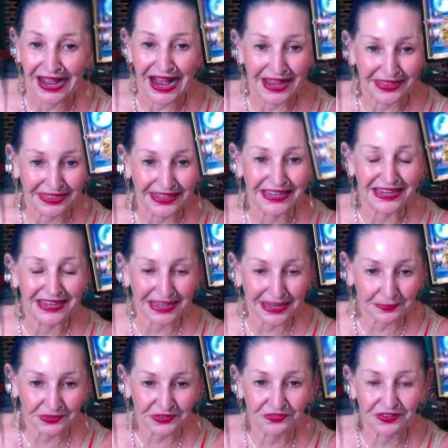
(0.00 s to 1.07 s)
I think he
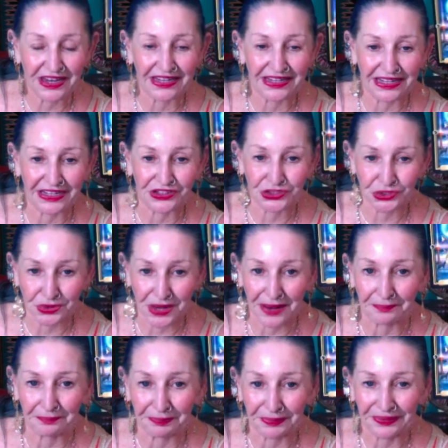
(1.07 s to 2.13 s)
keeps feeding
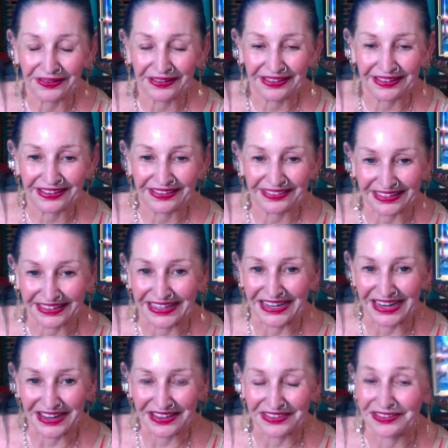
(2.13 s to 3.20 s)
Trump
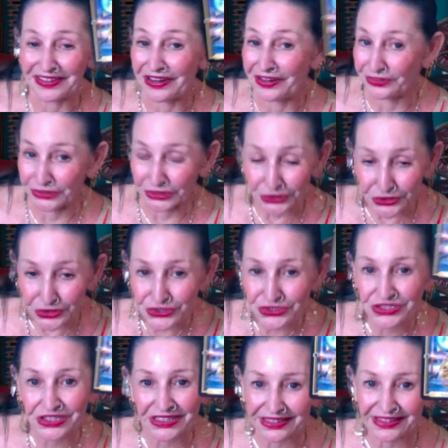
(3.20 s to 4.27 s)
the the
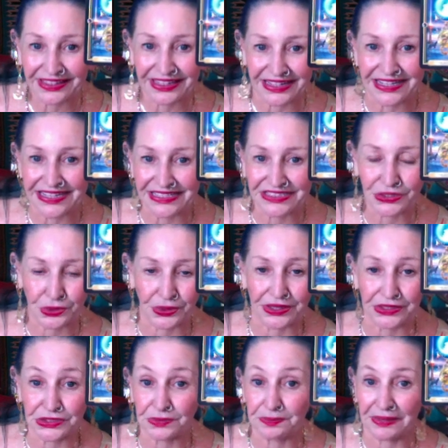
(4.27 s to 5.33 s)
illusion that he's
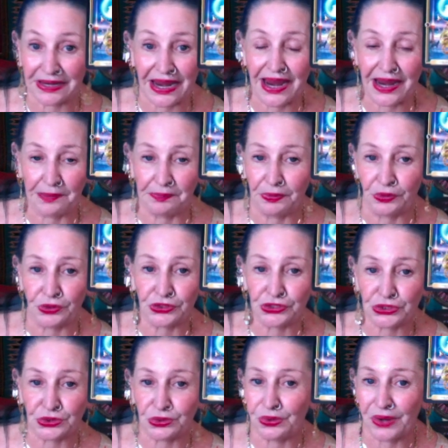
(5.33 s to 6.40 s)
going to be able
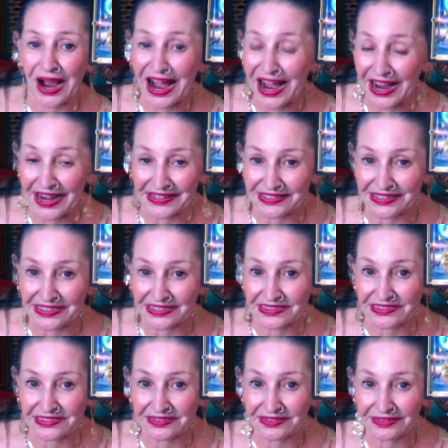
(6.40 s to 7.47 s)
to hide
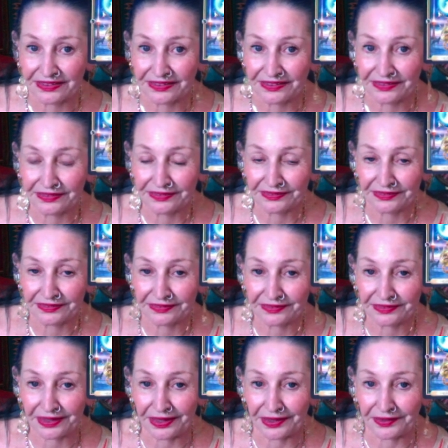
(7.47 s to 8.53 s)
this.
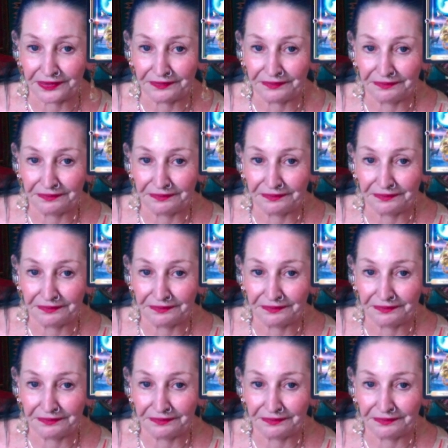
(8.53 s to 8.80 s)
Okay?